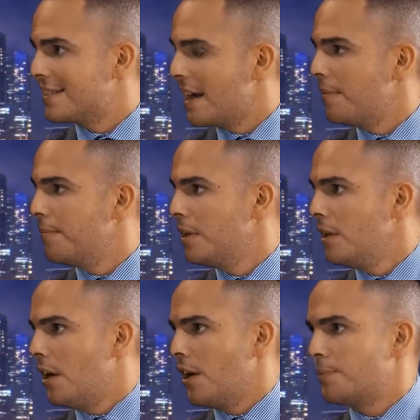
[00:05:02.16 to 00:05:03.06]
some,
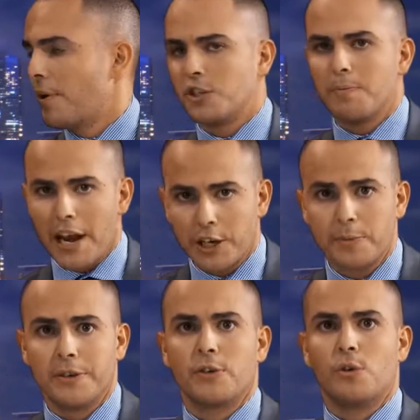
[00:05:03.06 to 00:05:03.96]
I suppose,
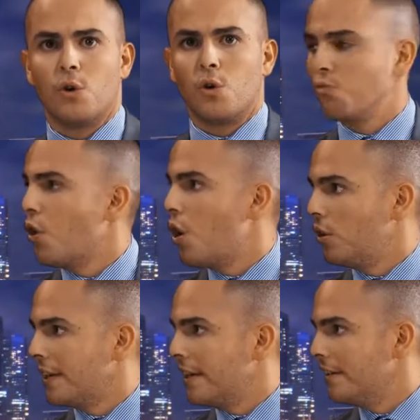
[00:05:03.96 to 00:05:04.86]
management or
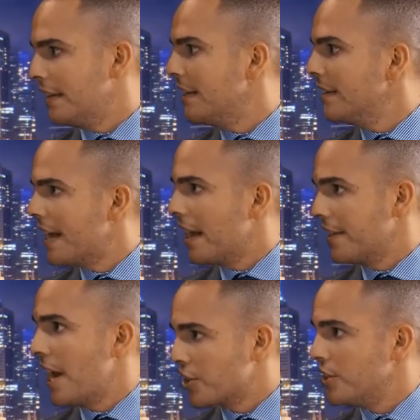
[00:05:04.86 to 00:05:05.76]
role in the
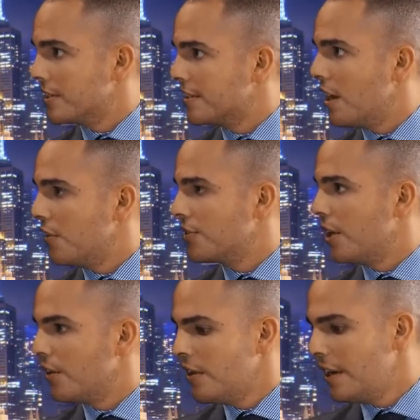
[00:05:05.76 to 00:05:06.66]
action itself.
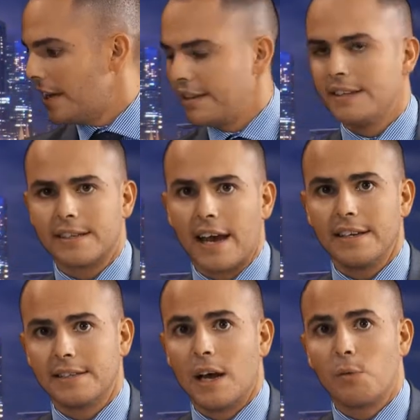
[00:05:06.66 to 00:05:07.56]
So in this
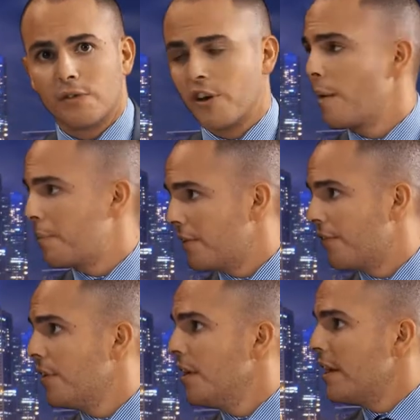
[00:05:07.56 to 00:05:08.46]
case, they would have got up
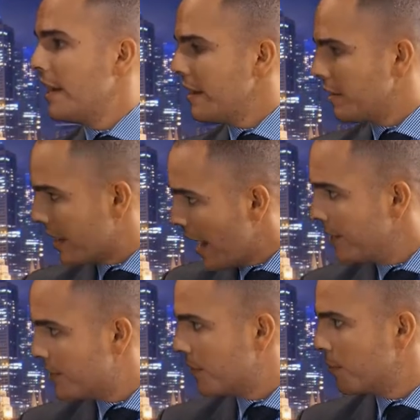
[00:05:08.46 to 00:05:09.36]
if he
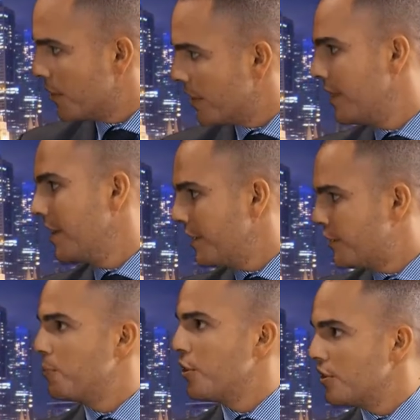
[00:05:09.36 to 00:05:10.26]
engaged the
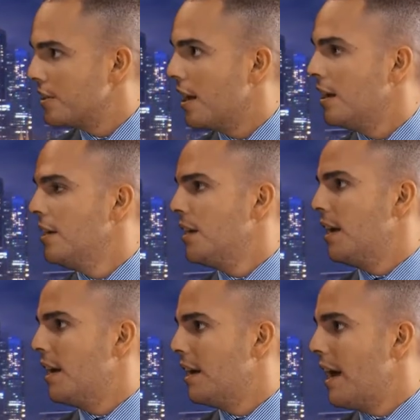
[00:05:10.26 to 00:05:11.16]
alleged abuser,
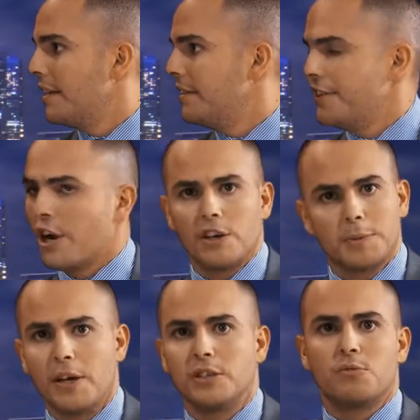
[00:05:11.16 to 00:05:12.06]
had, I
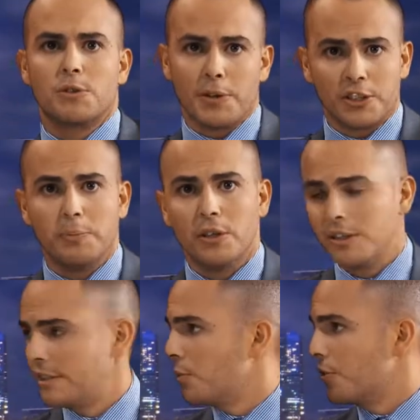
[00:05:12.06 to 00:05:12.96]
suppose,
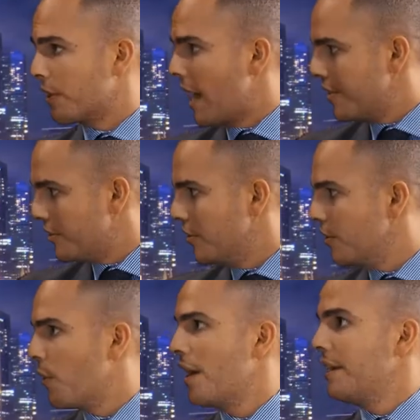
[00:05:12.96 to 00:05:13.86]
responsibilities with regard to
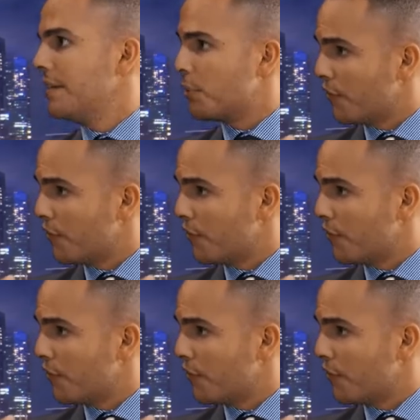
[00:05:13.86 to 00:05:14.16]
the way he